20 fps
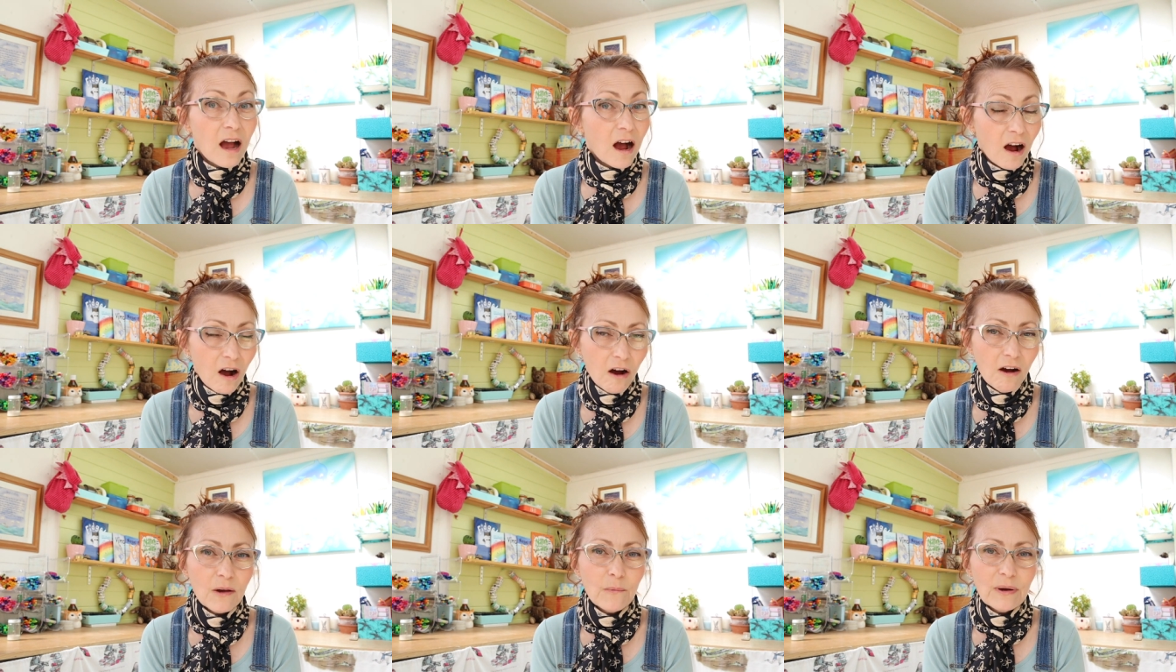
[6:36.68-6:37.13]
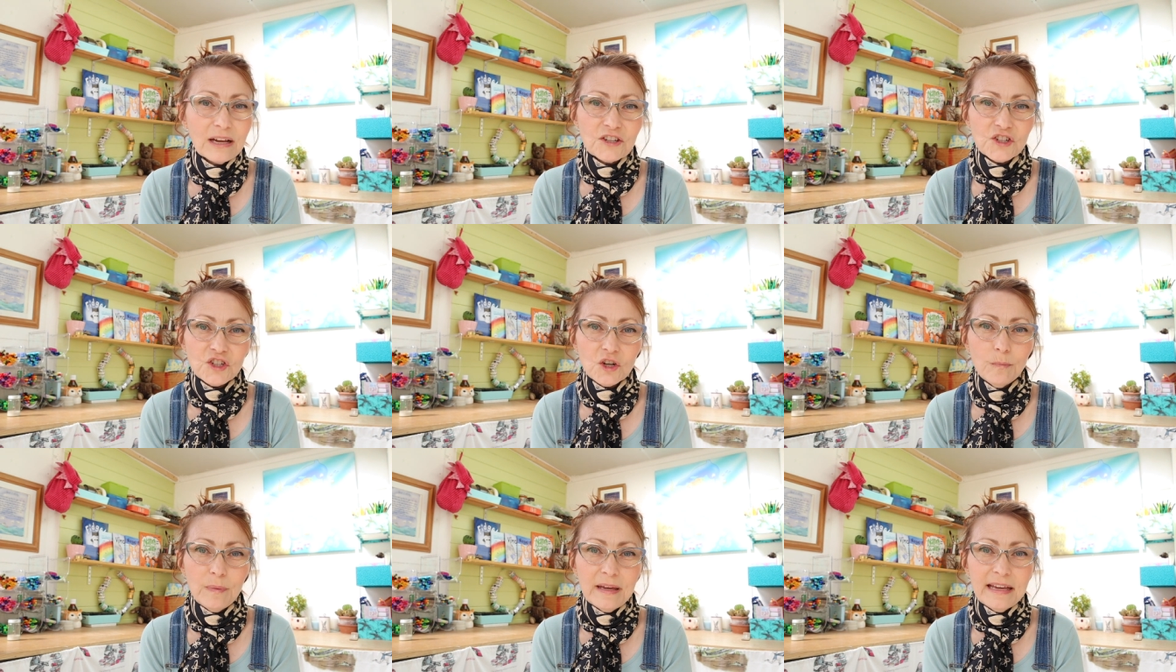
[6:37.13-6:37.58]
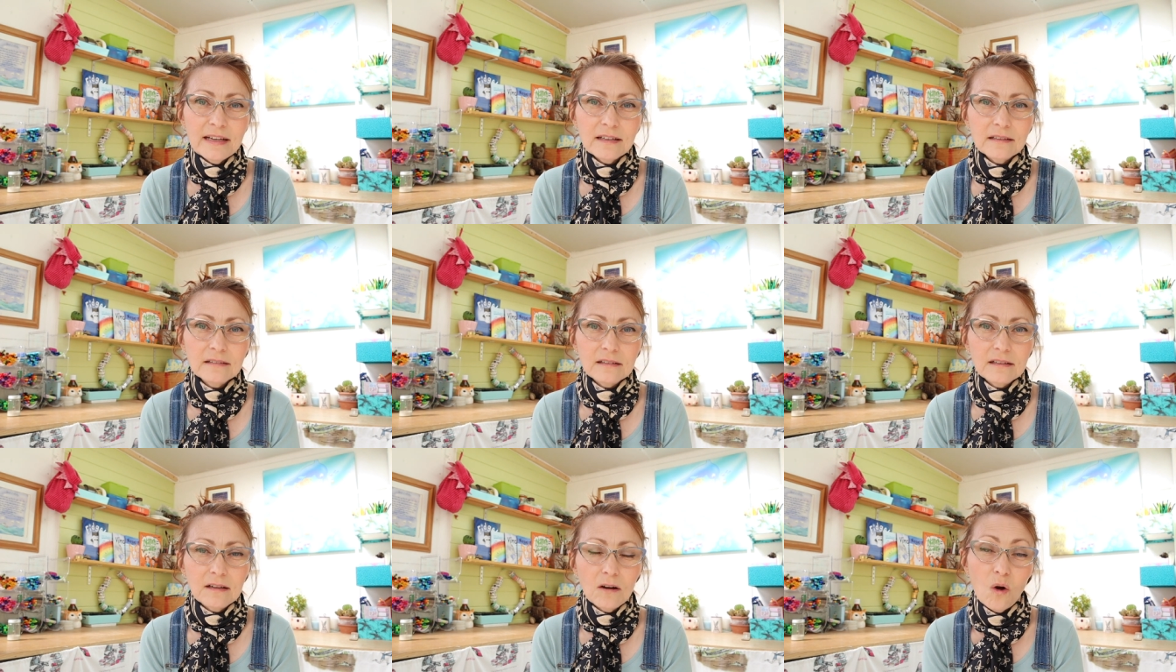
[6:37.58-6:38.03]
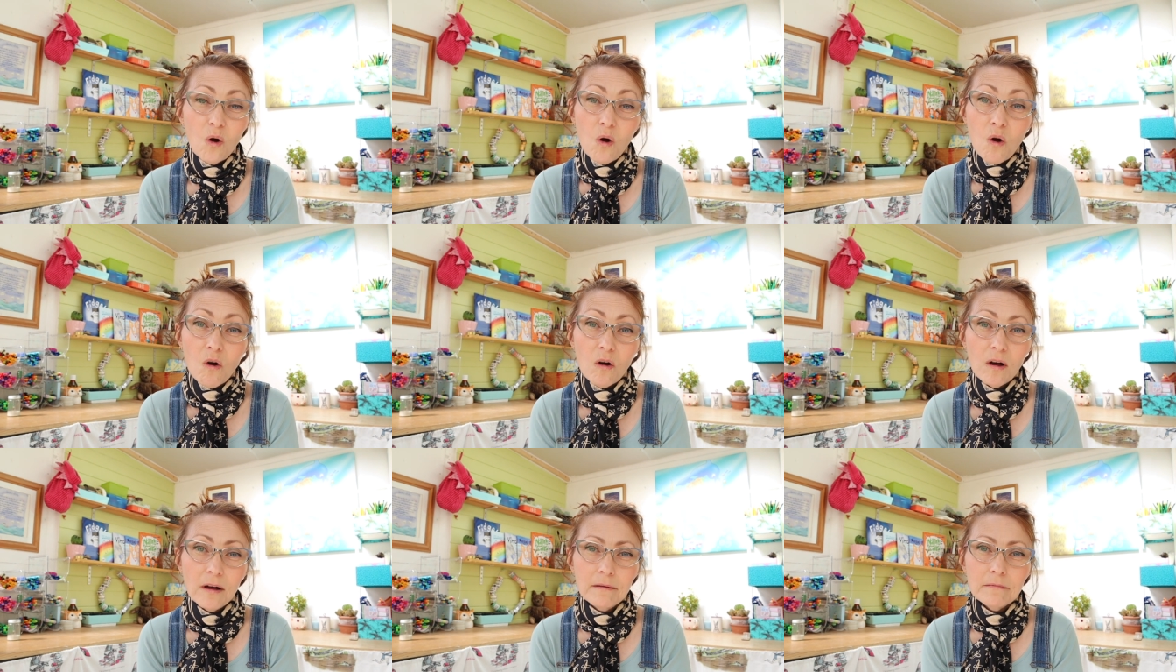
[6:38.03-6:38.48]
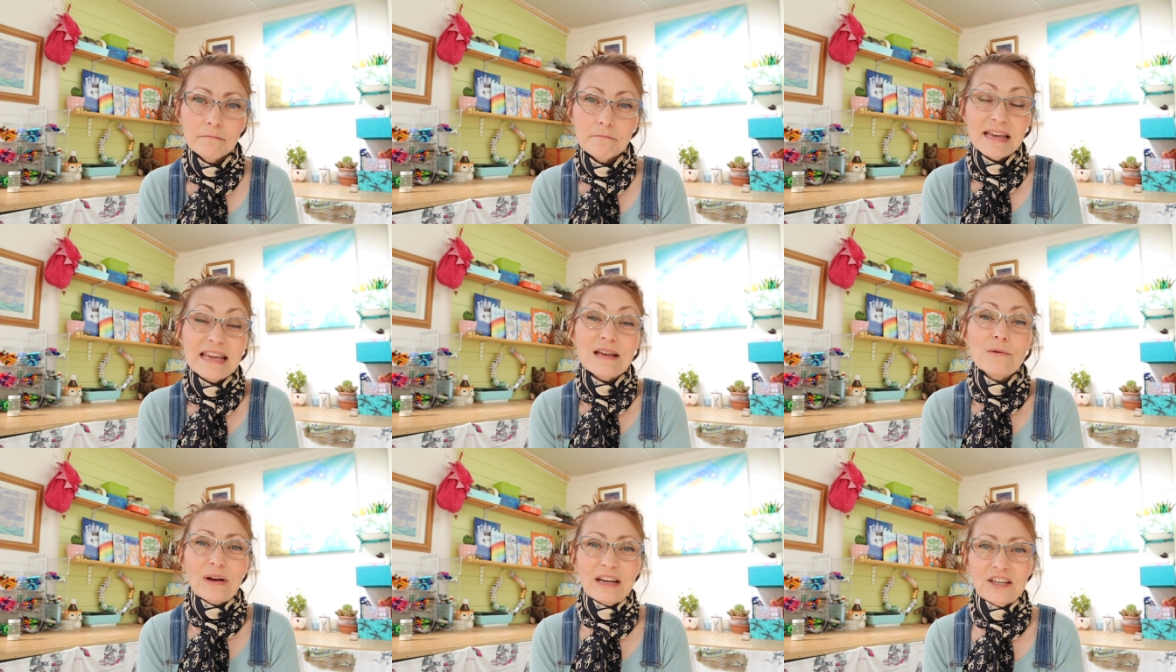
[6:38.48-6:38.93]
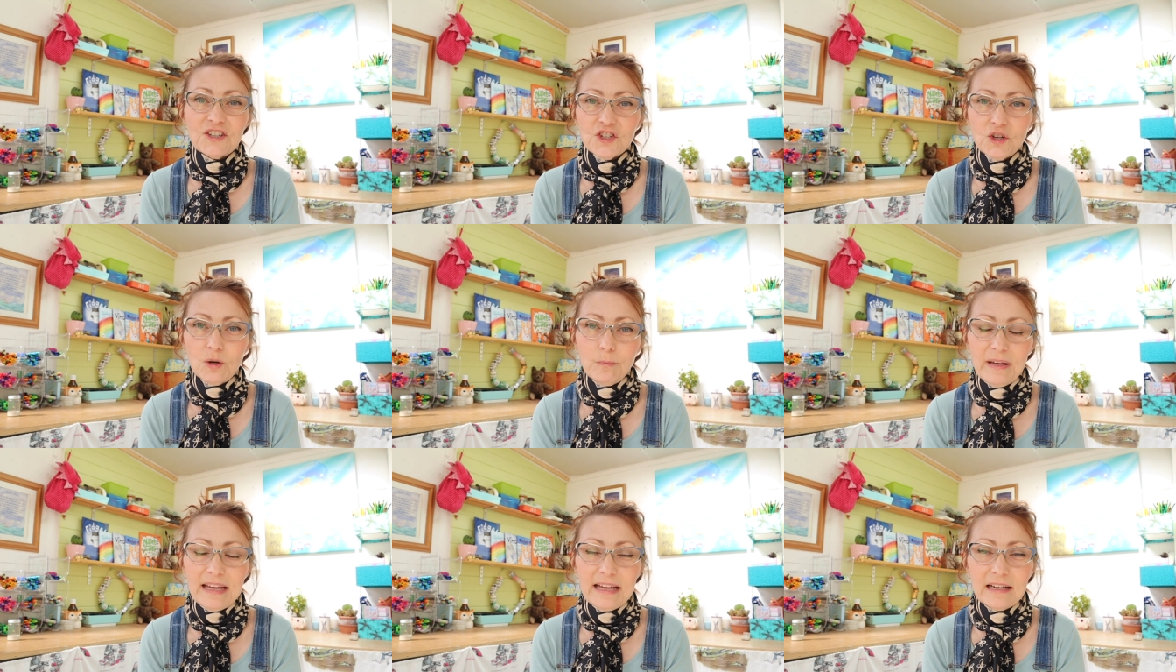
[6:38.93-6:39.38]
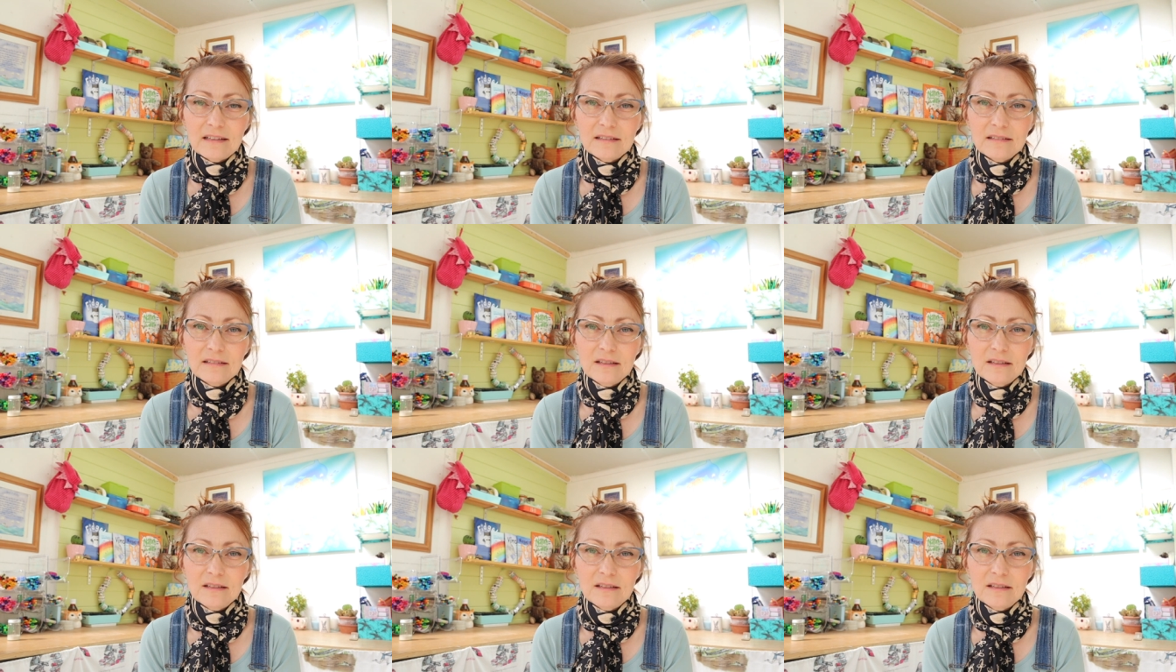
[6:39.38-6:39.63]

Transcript: I went shopping, or me went shopping.